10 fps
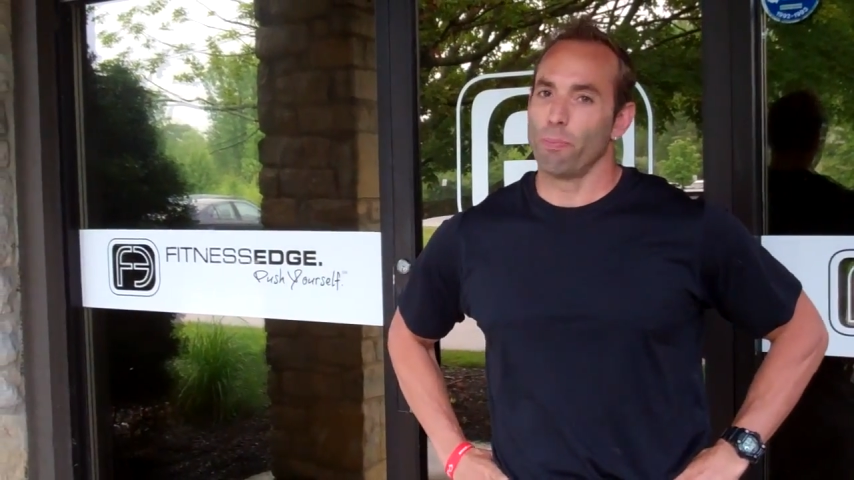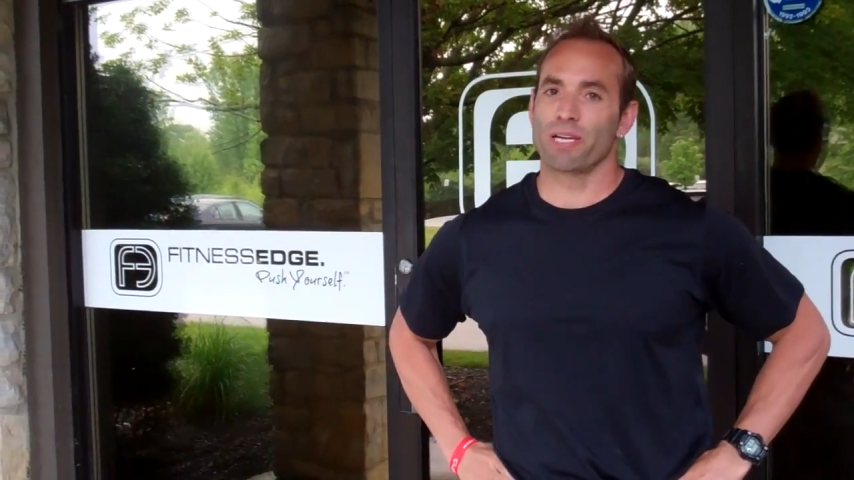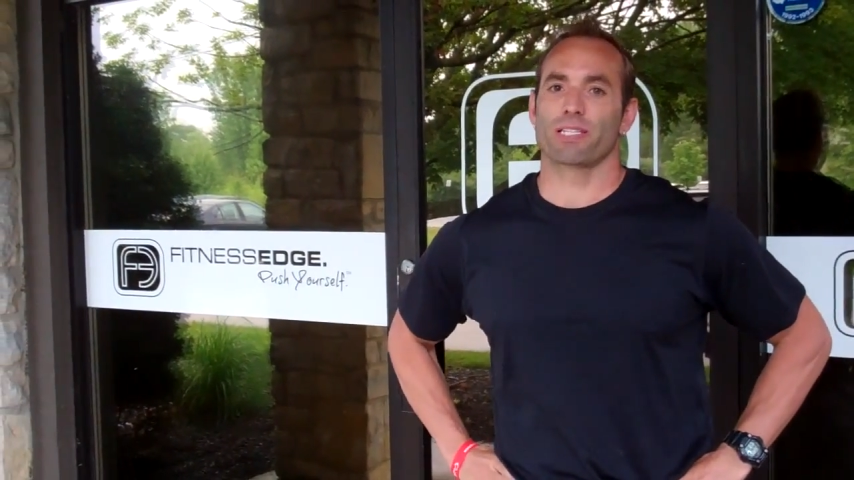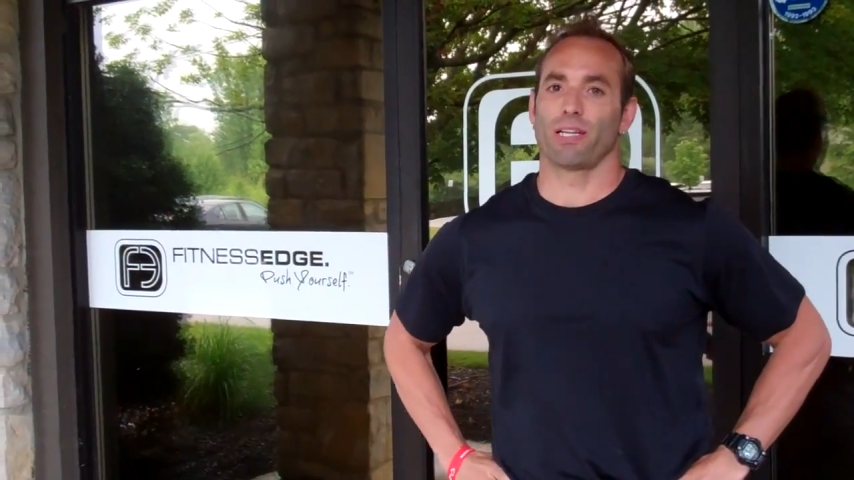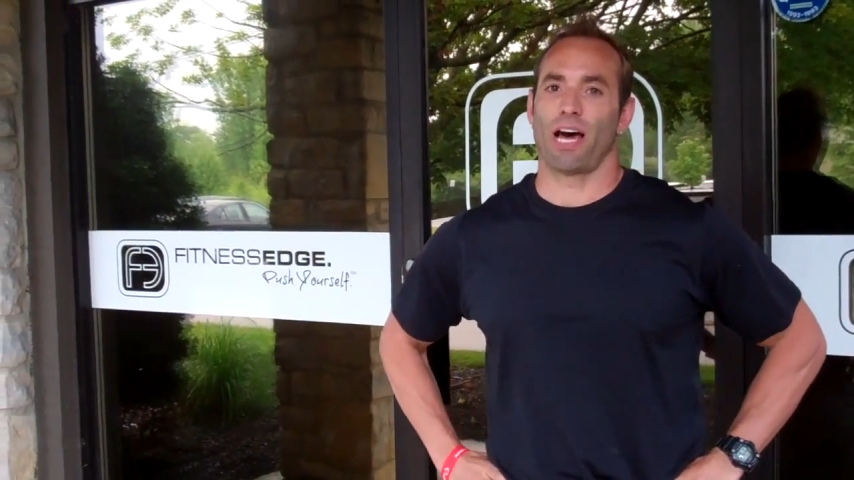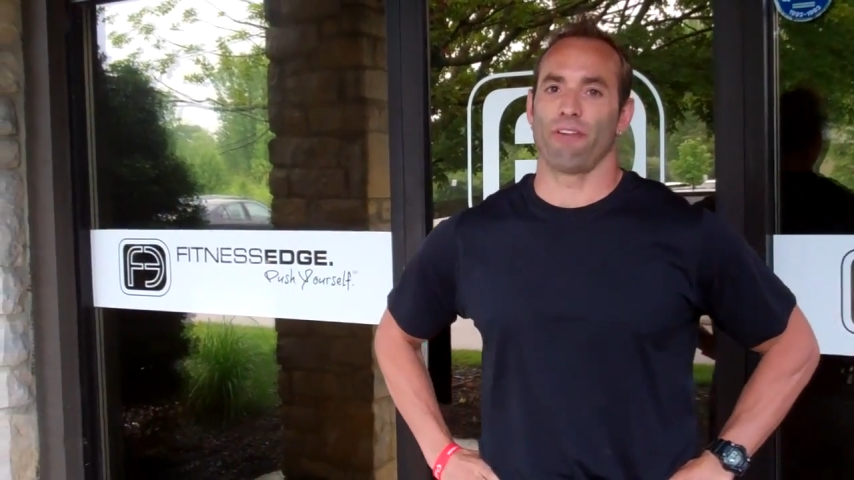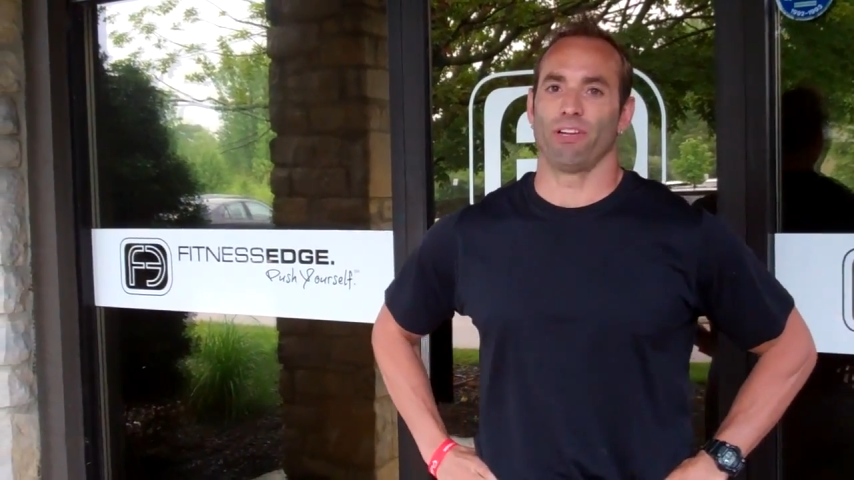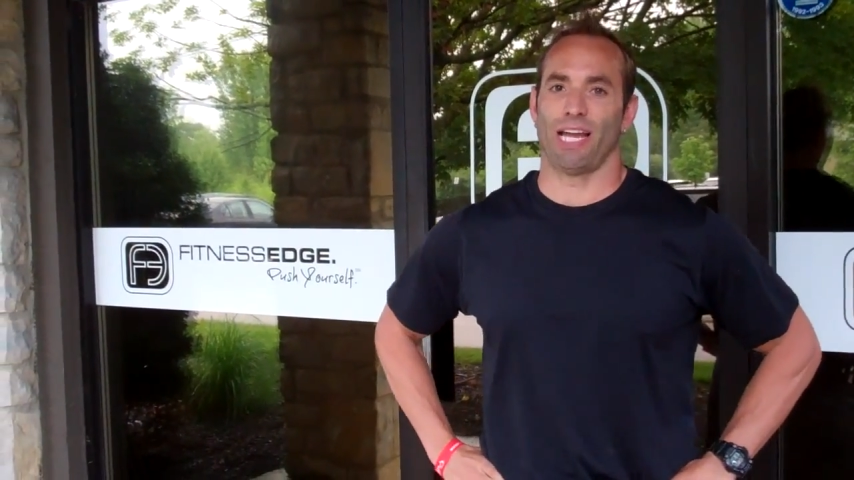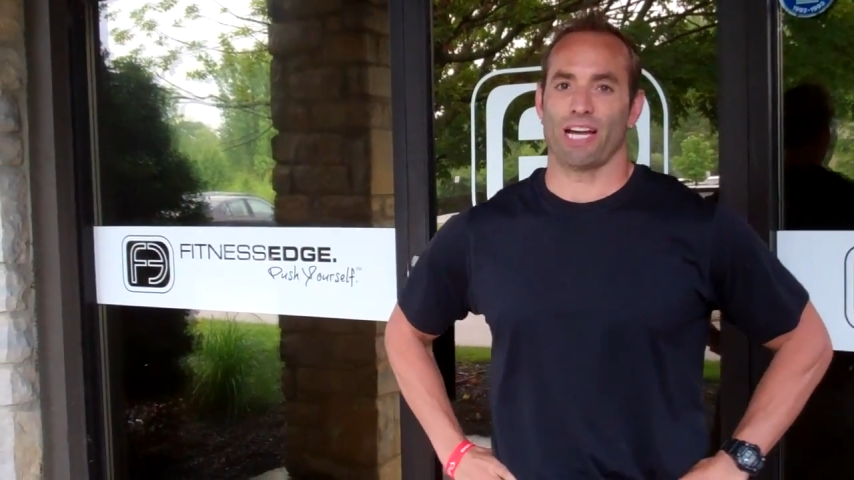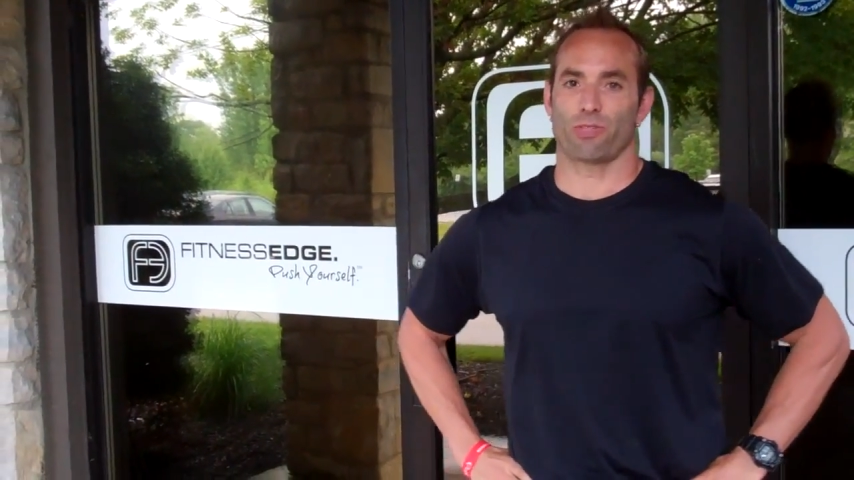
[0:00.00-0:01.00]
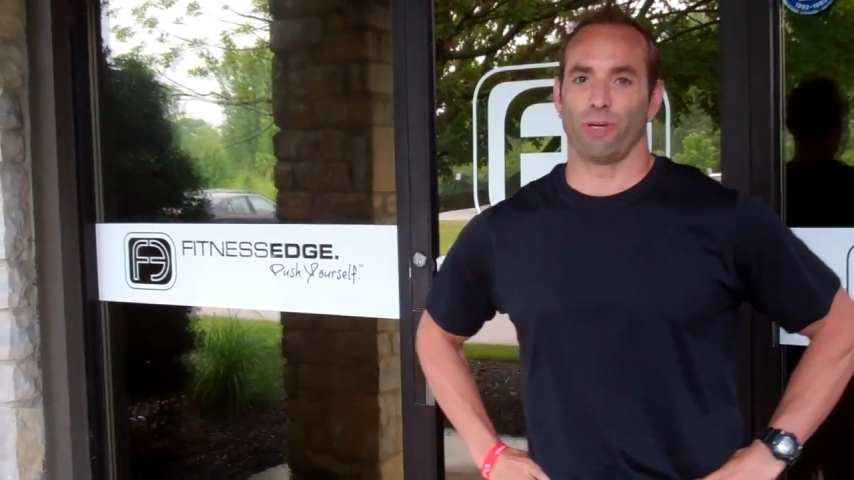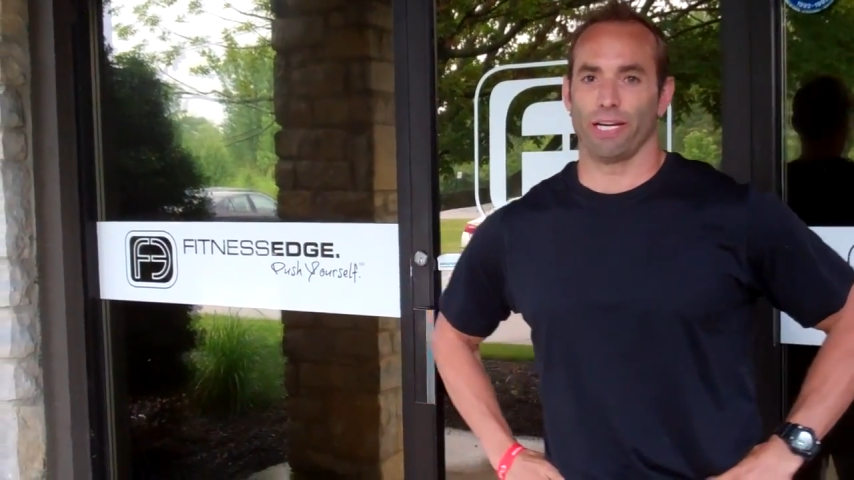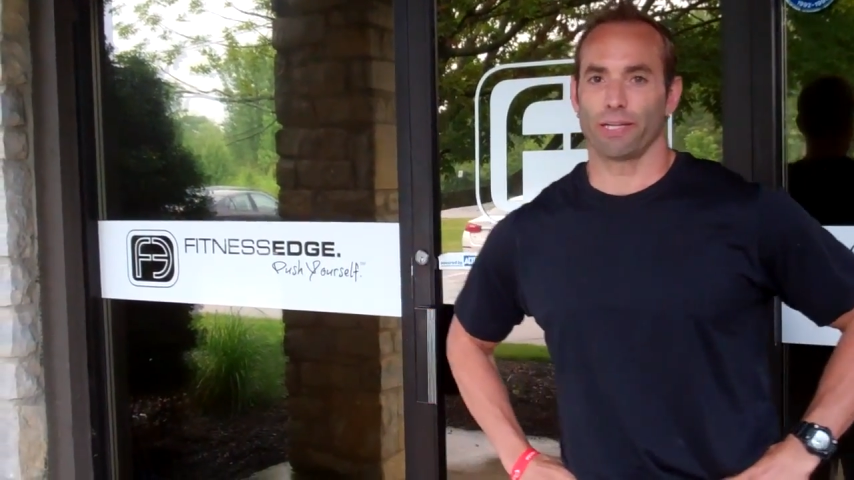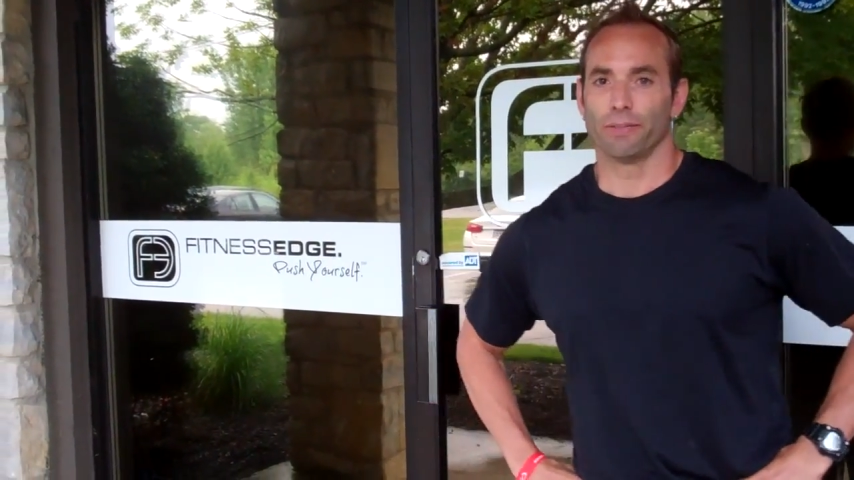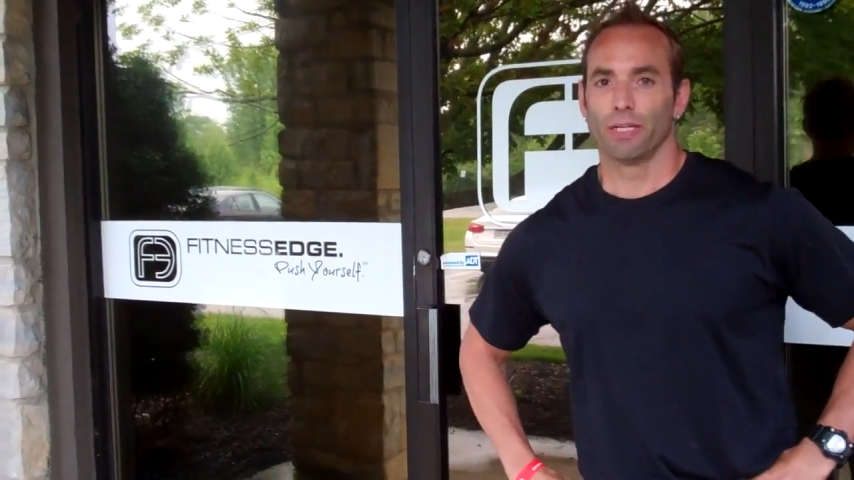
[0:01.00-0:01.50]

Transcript: missed a lot of you last week.